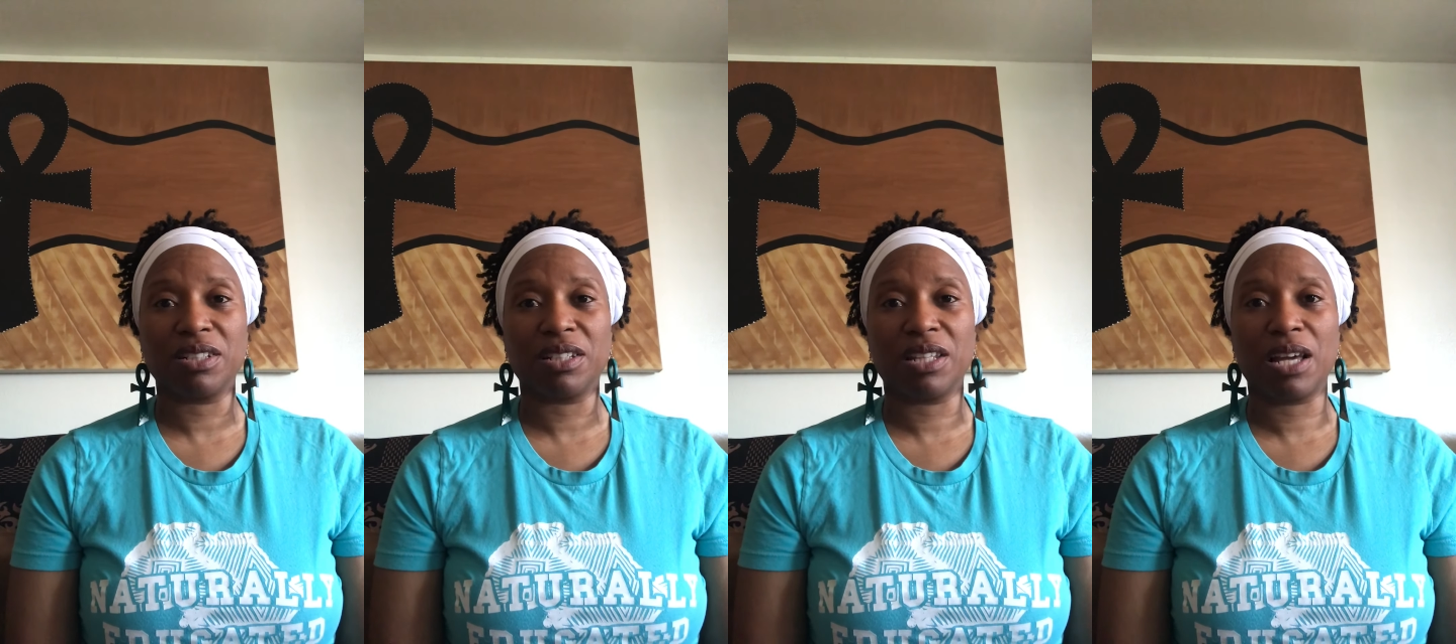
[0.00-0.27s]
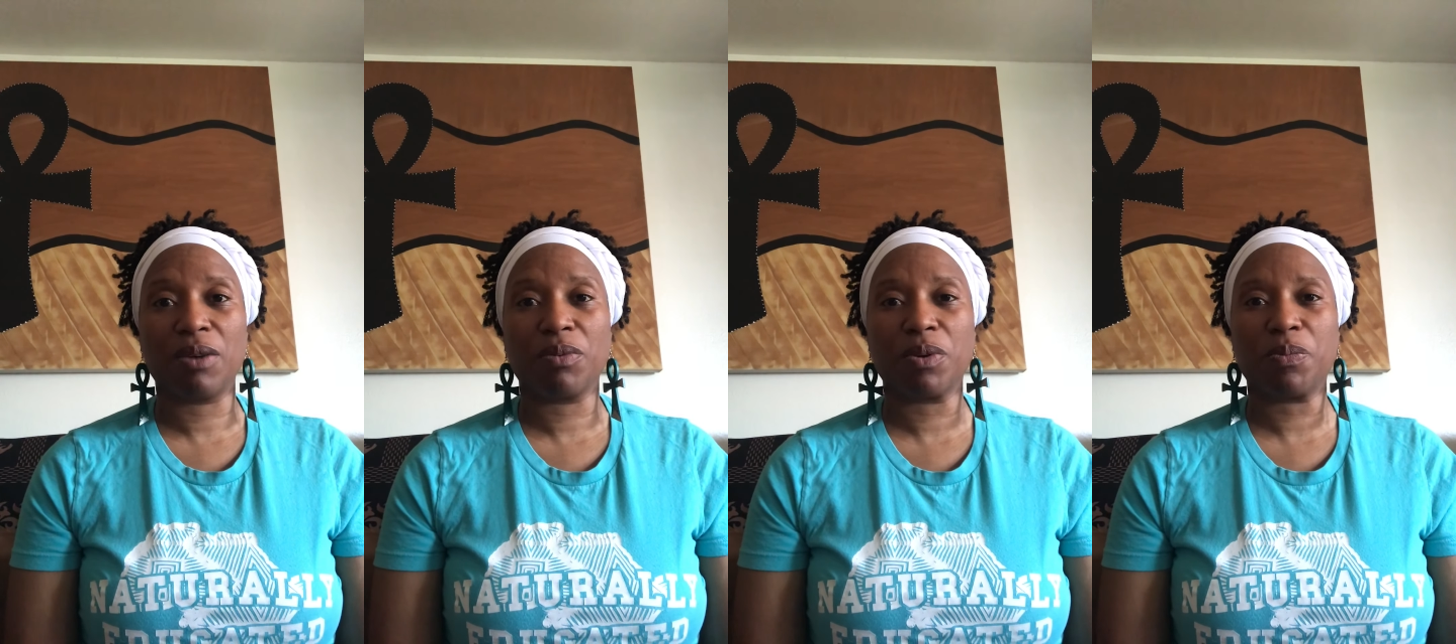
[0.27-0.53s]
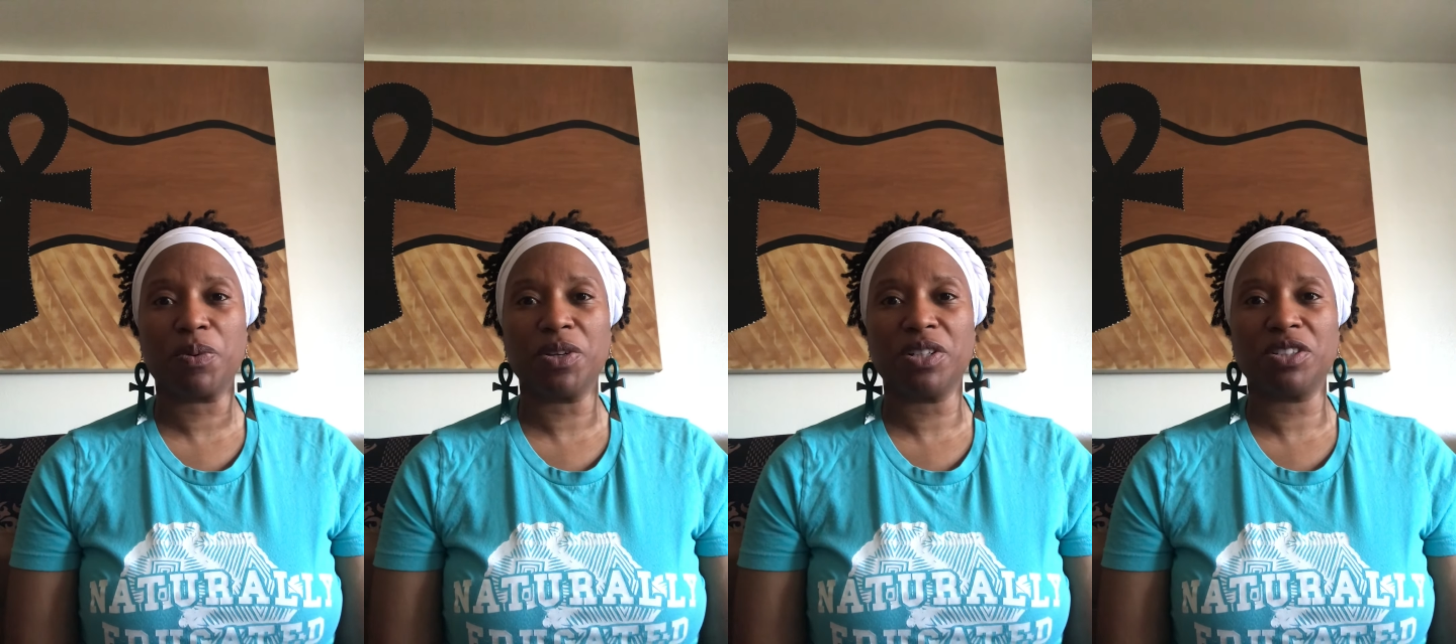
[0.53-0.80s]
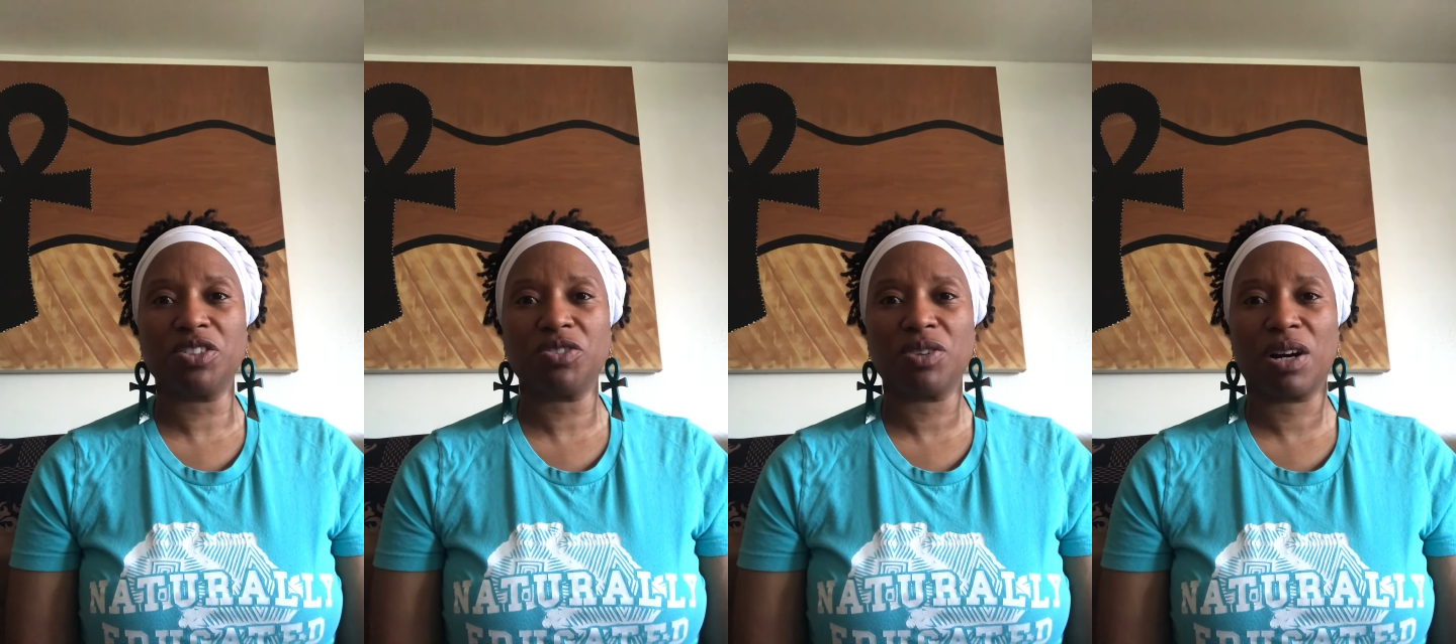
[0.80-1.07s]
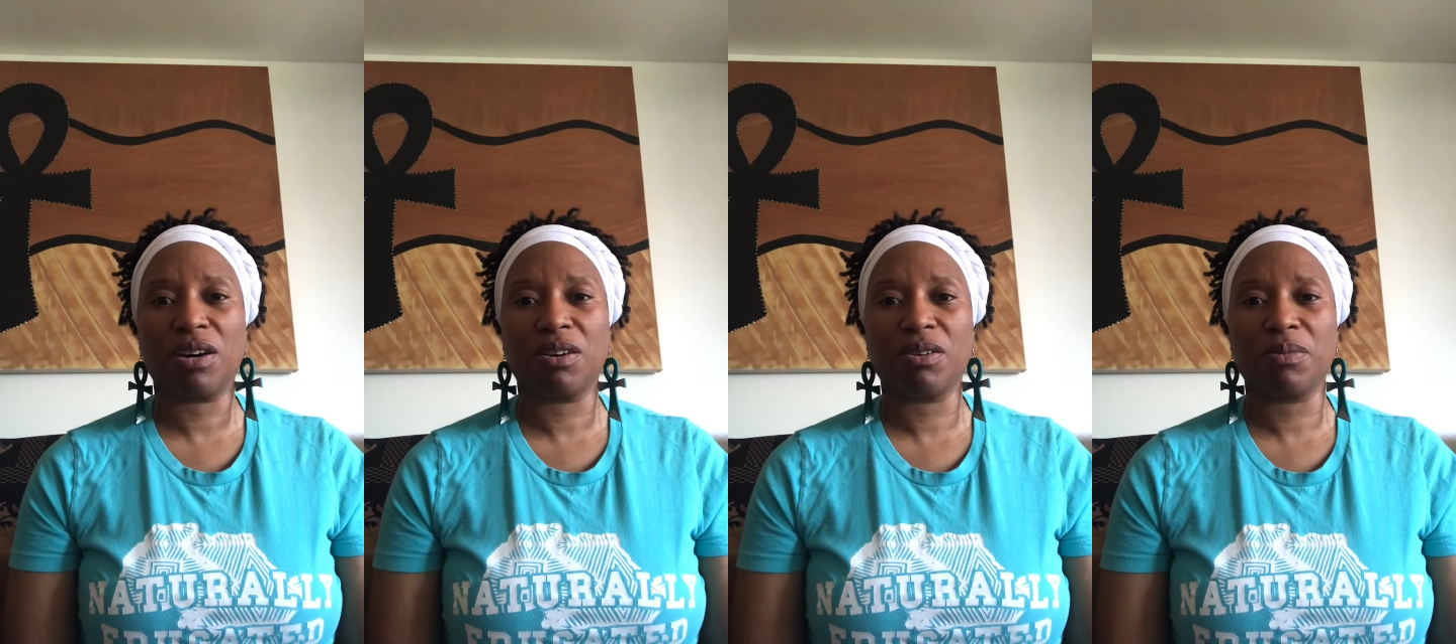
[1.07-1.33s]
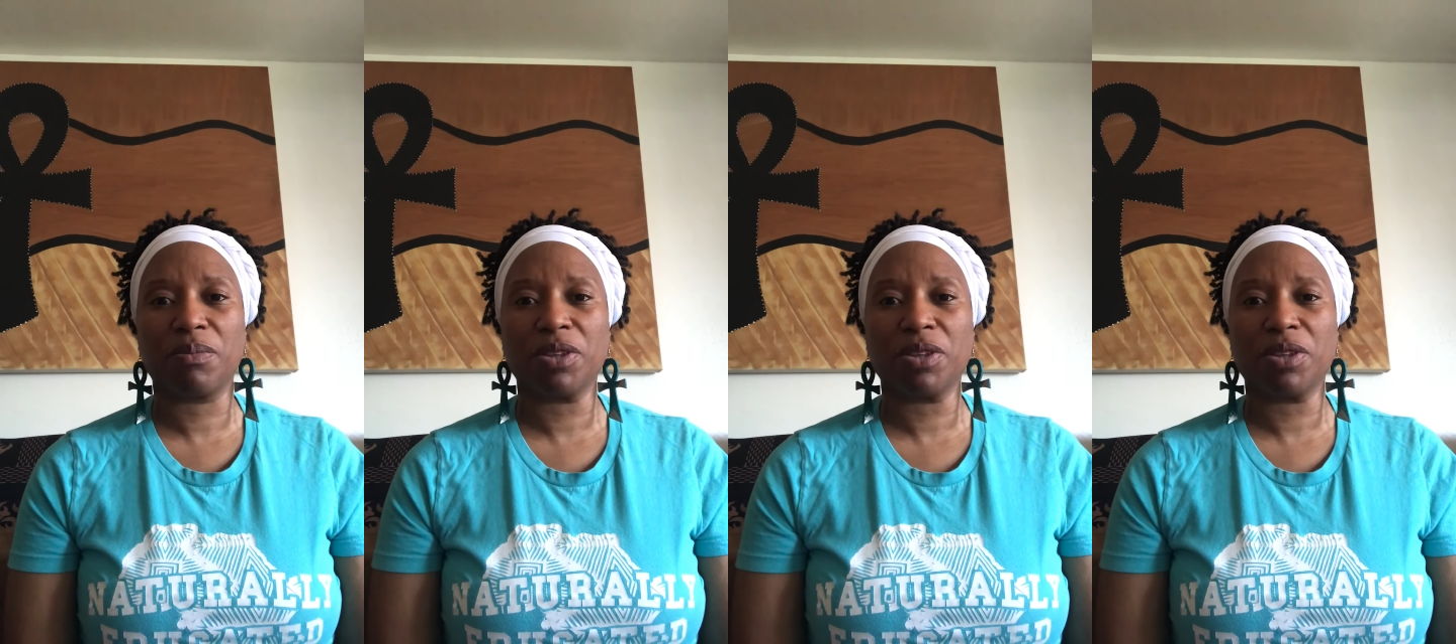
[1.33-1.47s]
that were pretty strong,